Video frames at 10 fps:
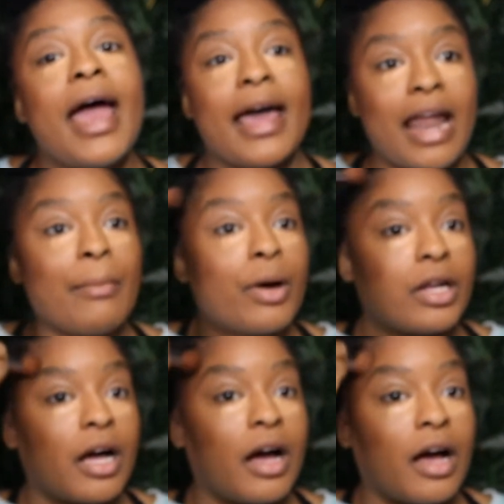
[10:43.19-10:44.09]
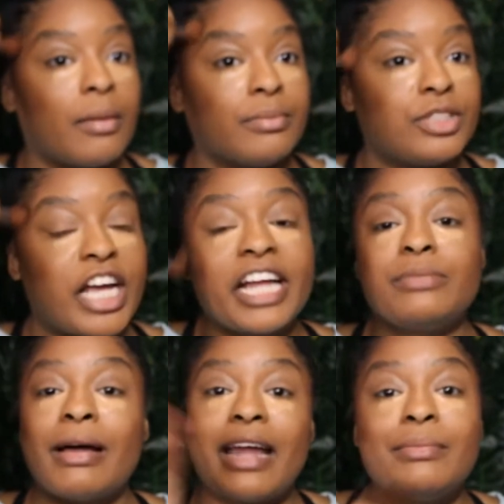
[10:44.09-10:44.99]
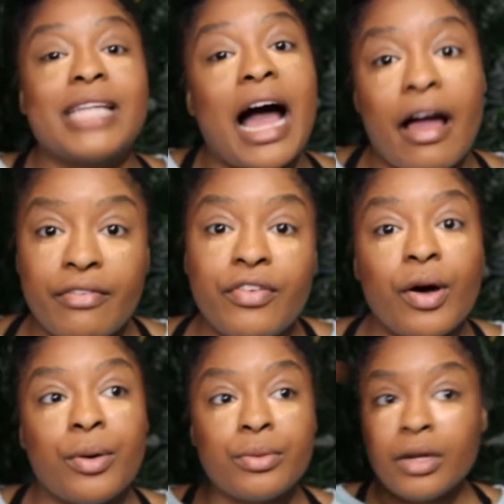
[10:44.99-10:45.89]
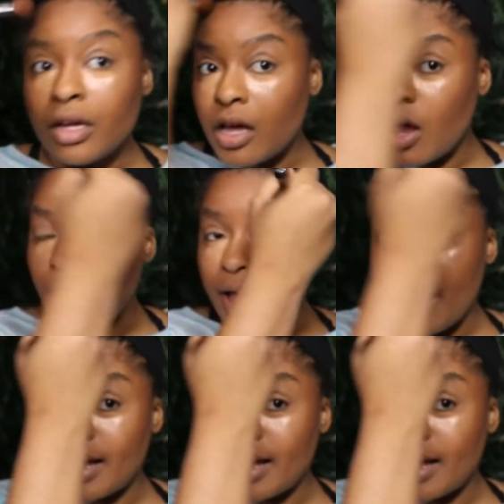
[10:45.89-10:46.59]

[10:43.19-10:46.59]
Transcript: And I'm going to um, change my name to iPhone, okay?